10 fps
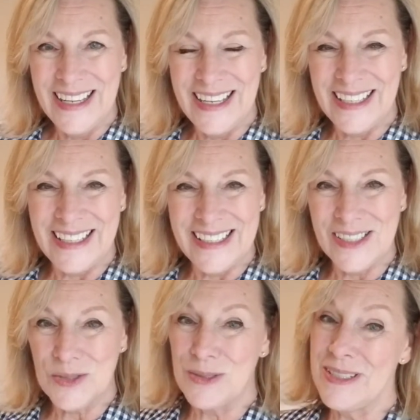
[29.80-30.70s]
It
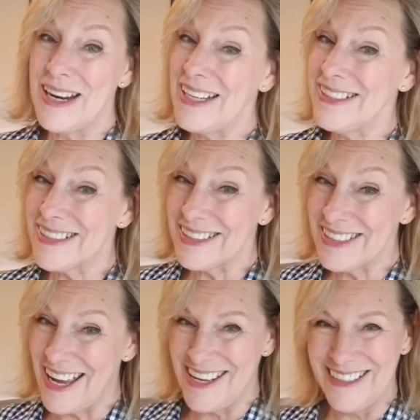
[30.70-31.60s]
is nicely
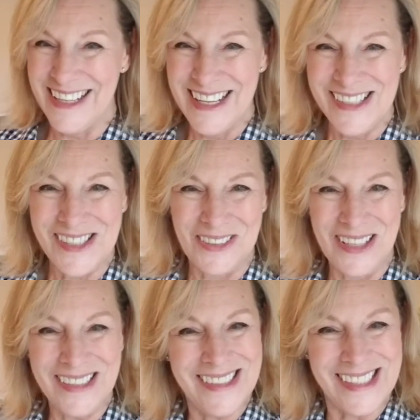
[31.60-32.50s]
done, so
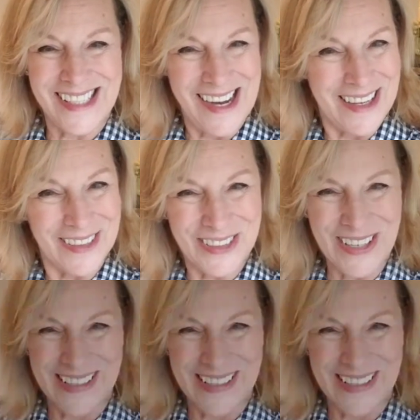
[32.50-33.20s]
let's take a look.